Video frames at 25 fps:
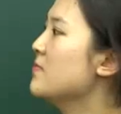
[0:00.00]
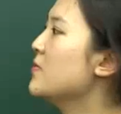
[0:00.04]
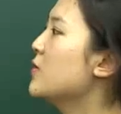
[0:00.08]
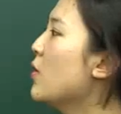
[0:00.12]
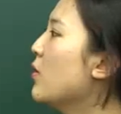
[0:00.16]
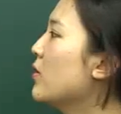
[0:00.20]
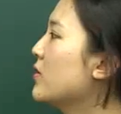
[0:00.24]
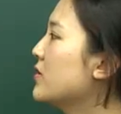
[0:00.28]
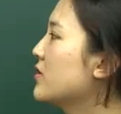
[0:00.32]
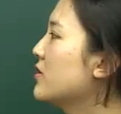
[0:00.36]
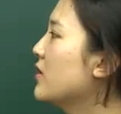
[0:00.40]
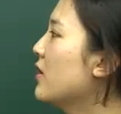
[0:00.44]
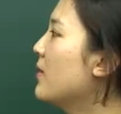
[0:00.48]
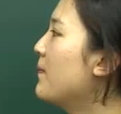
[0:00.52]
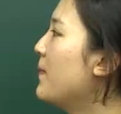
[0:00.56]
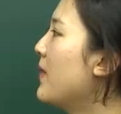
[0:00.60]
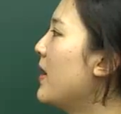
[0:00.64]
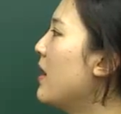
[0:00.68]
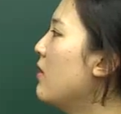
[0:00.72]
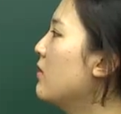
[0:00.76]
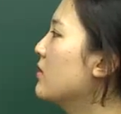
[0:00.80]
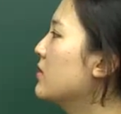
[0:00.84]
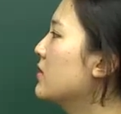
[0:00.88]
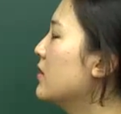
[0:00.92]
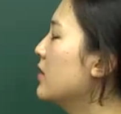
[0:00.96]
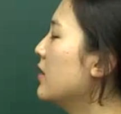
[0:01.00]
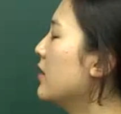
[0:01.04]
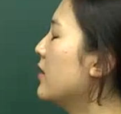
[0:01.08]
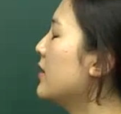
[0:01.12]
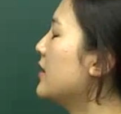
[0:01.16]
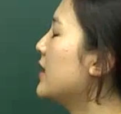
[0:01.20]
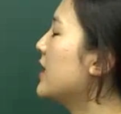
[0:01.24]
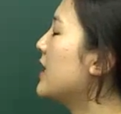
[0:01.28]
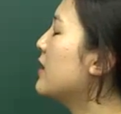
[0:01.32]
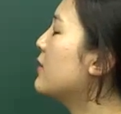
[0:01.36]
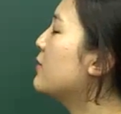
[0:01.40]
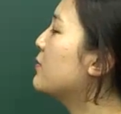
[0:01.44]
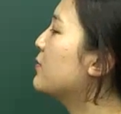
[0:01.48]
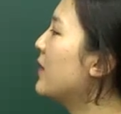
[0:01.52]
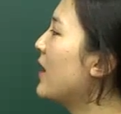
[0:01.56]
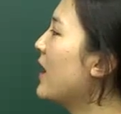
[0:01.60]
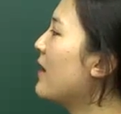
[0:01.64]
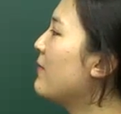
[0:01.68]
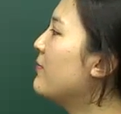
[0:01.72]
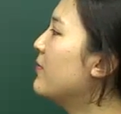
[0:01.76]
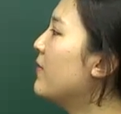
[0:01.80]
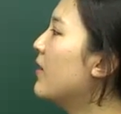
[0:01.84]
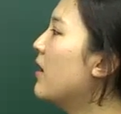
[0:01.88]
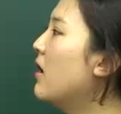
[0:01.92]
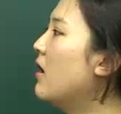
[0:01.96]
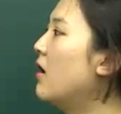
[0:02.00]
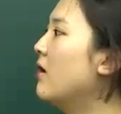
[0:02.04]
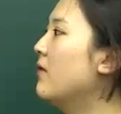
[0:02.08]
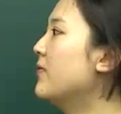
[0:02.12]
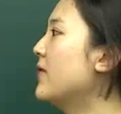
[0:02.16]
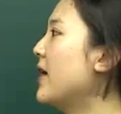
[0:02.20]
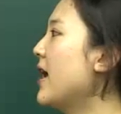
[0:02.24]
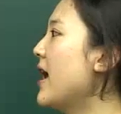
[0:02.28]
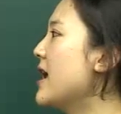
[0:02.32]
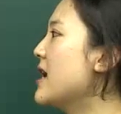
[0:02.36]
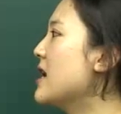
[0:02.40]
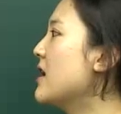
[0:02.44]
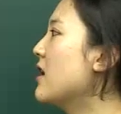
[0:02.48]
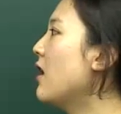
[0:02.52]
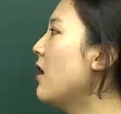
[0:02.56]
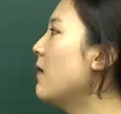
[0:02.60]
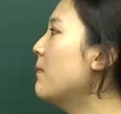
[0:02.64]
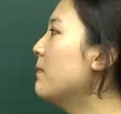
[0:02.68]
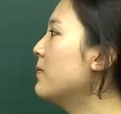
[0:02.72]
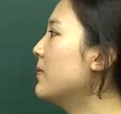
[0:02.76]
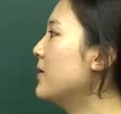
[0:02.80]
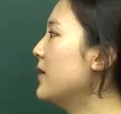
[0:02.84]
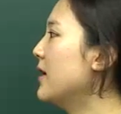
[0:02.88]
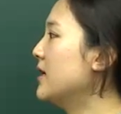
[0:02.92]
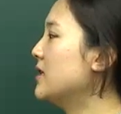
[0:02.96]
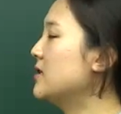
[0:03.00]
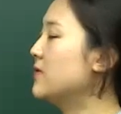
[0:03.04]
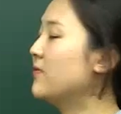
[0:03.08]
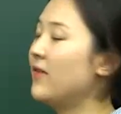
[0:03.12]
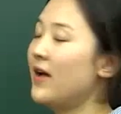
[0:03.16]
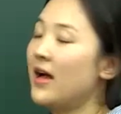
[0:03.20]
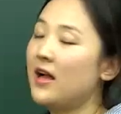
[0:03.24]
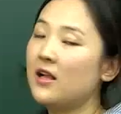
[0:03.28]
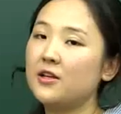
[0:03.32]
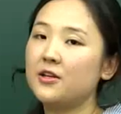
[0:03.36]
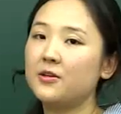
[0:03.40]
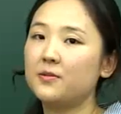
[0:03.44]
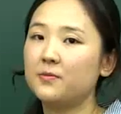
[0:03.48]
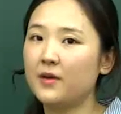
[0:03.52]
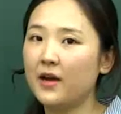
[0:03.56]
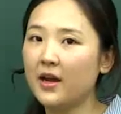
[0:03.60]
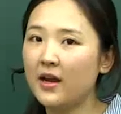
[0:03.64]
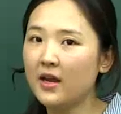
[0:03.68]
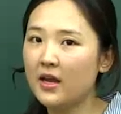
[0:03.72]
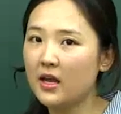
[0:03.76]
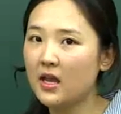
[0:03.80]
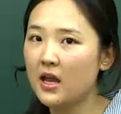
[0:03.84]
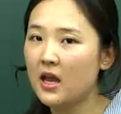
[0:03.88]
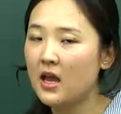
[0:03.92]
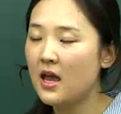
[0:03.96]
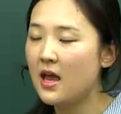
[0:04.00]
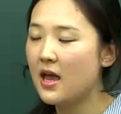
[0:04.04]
talks about the graph of a complex value, right?